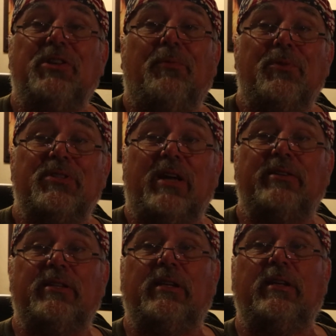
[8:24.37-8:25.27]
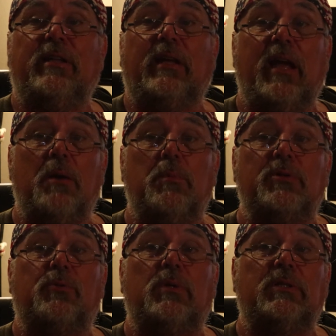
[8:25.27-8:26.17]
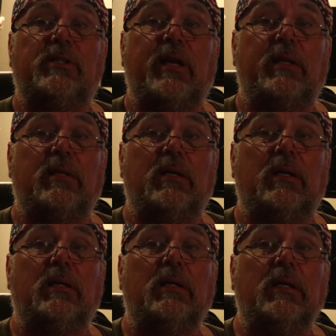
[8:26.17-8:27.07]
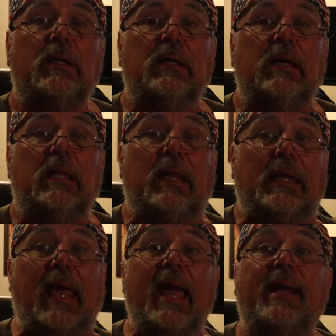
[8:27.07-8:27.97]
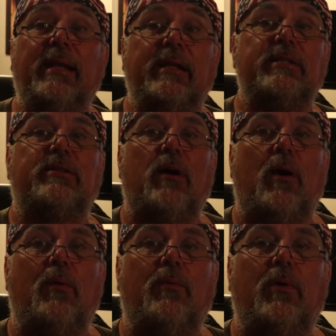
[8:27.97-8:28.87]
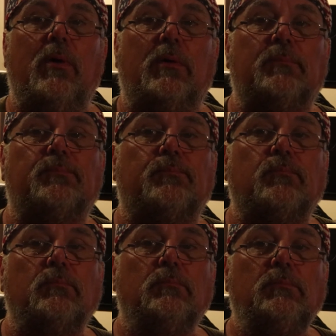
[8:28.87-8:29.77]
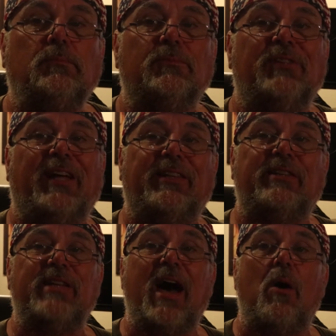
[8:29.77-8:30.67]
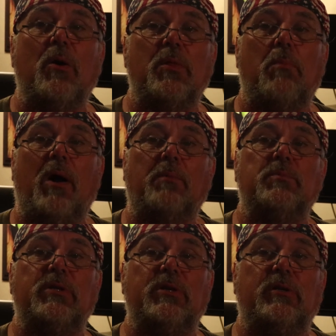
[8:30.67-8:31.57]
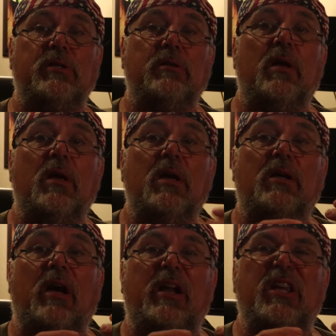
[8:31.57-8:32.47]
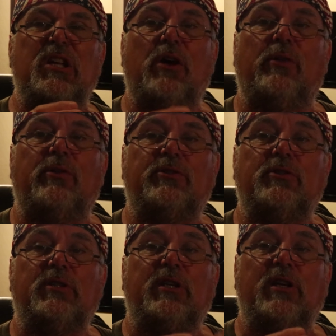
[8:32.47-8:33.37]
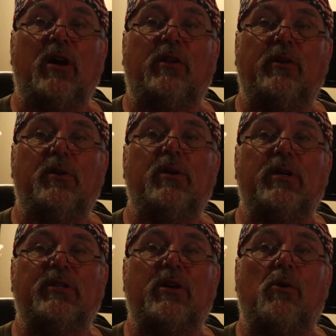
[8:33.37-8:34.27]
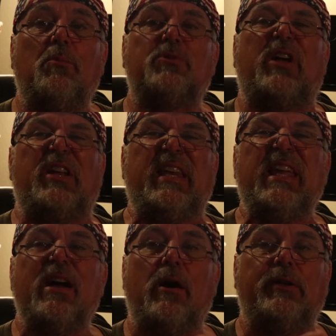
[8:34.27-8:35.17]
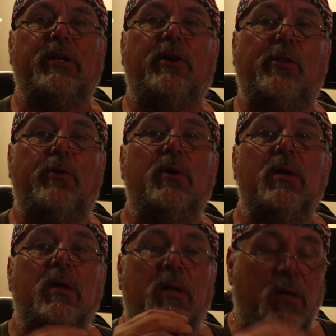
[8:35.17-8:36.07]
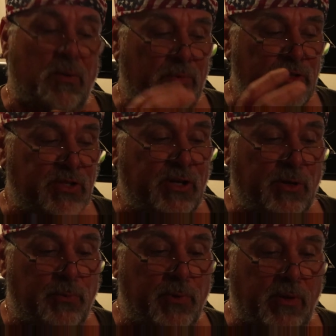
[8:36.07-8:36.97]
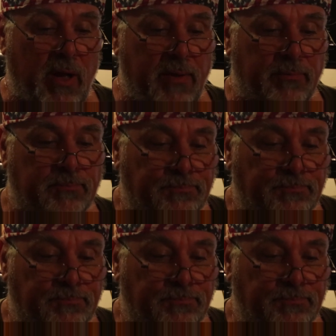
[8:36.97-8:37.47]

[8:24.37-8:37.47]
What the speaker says: difference I seen in the cameras was that the Canon itself, like the towel on the bottom is a kind of yellowish color. It's almost a neon yellow if you've seen it in real life.